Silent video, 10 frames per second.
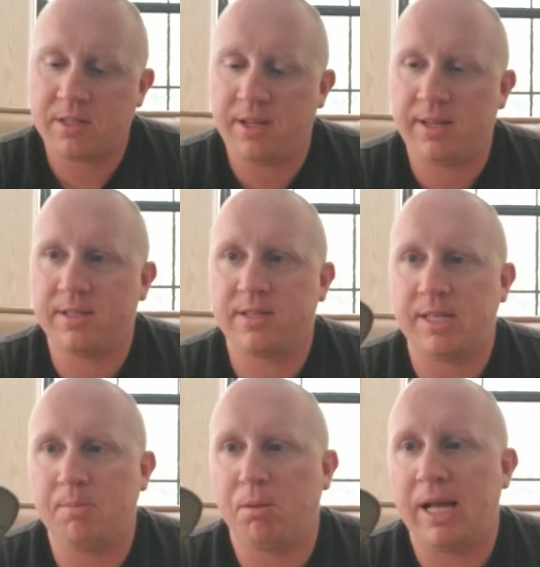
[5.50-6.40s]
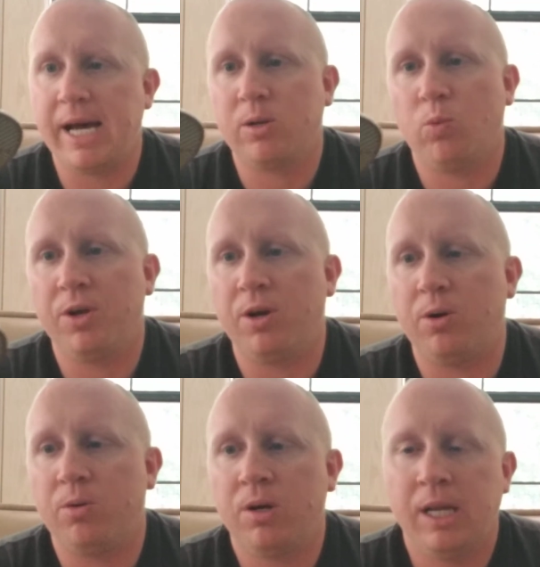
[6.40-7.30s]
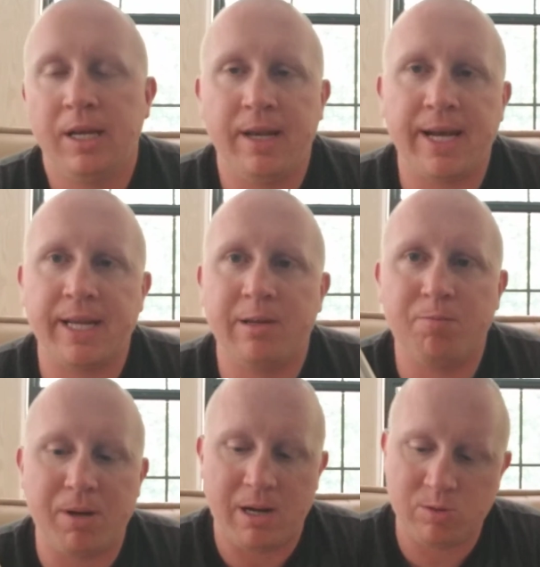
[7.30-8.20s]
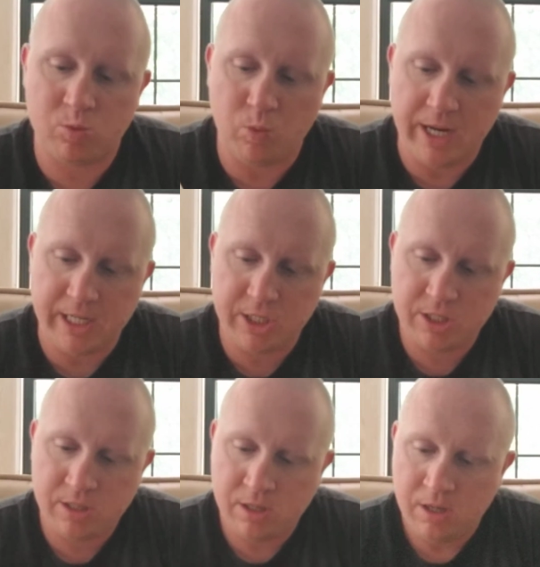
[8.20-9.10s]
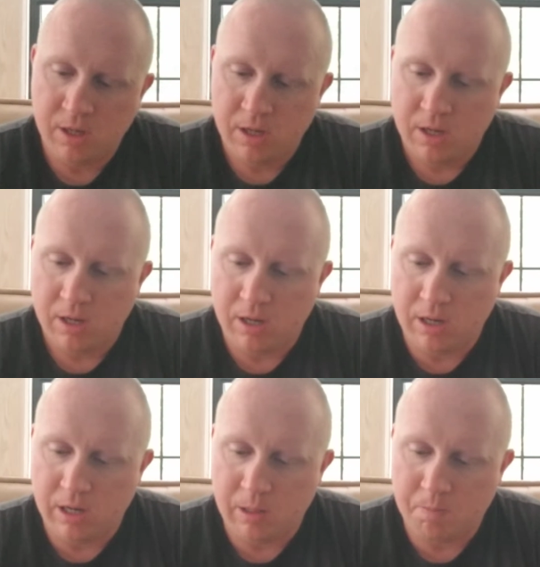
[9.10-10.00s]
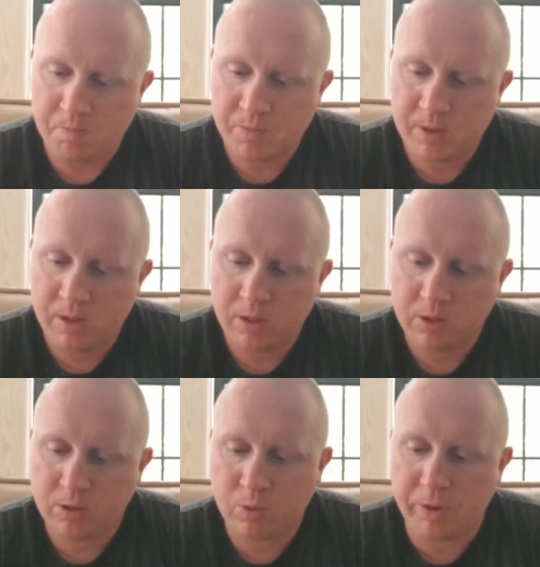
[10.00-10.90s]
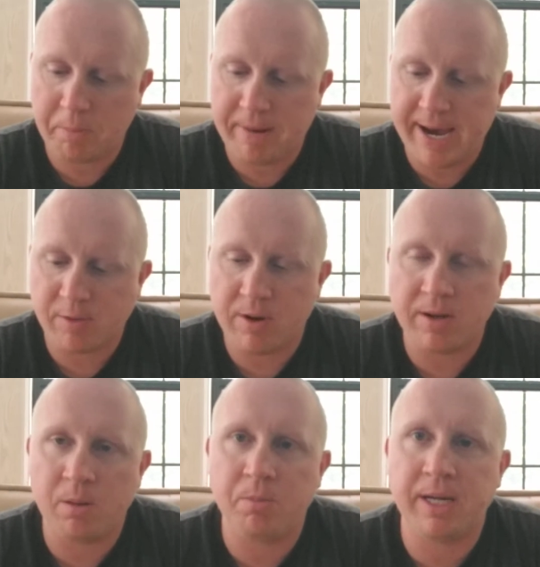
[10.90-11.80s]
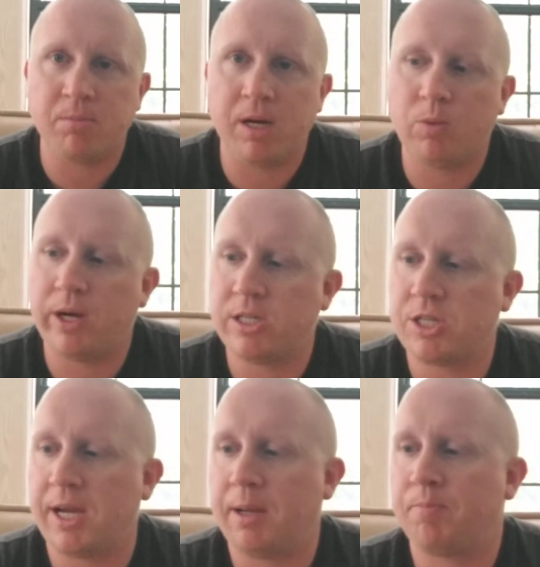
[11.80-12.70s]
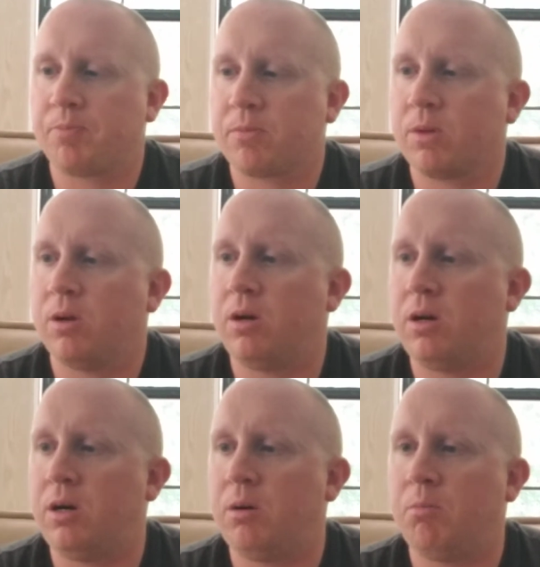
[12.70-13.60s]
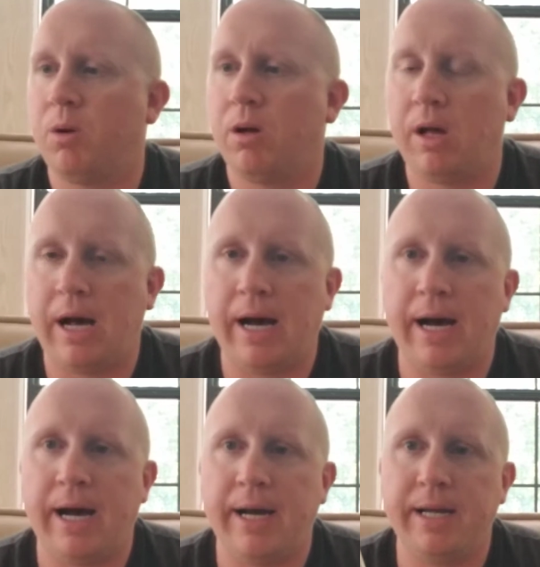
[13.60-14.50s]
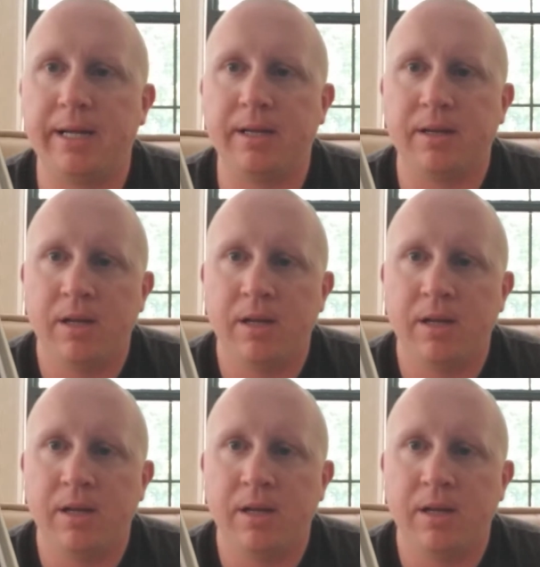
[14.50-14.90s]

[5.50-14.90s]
is the Black Widow negative bounce wedge. Um, Quick background on me and my wedge game. Um, I